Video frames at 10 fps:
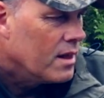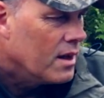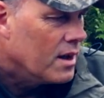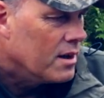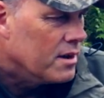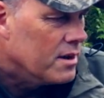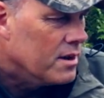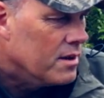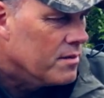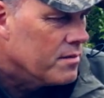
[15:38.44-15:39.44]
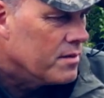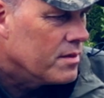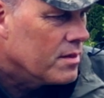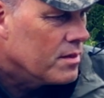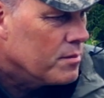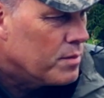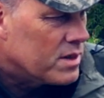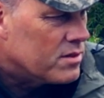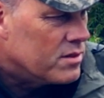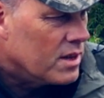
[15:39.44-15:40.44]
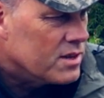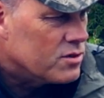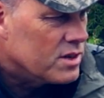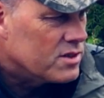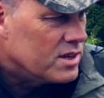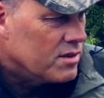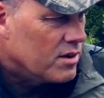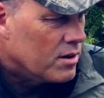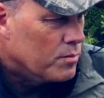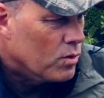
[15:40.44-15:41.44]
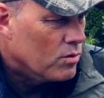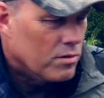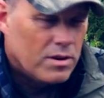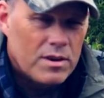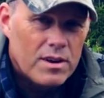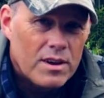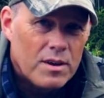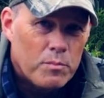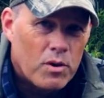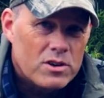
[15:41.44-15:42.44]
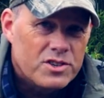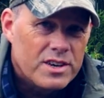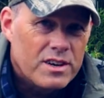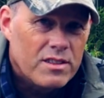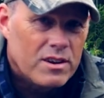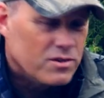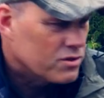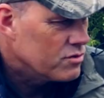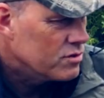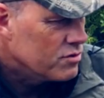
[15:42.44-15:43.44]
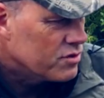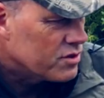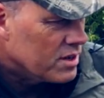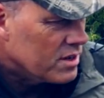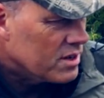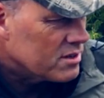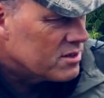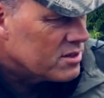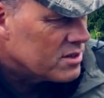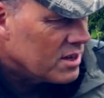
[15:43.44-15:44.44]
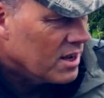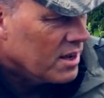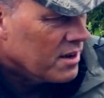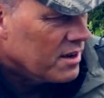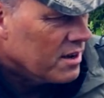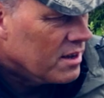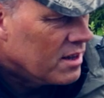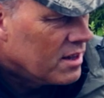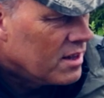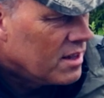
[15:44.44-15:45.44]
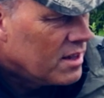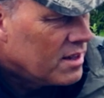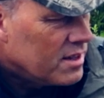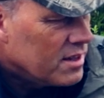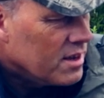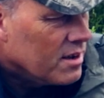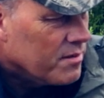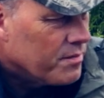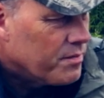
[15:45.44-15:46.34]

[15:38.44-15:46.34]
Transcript: And but as you can see, there are more parts here, and there are screws and nuts, and yeah.